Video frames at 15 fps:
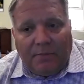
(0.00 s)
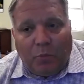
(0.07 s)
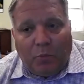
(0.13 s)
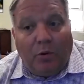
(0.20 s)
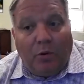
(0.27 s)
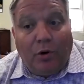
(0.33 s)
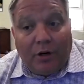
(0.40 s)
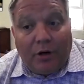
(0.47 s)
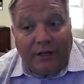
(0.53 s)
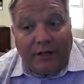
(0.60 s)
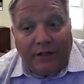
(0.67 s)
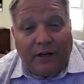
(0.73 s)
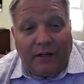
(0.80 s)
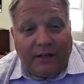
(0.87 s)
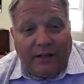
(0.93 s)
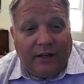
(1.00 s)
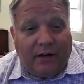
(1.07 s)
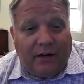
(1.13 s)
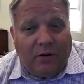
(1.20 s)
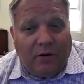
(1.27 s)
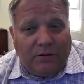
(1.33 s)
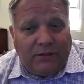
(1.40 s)
We're working on getting
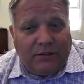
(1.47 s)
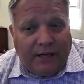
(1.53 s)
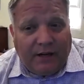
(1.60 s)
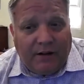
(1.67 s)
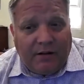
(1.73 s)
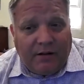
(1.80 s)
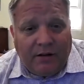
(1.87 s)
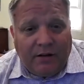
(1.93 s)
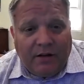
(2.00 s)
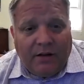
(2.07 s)
a hotel.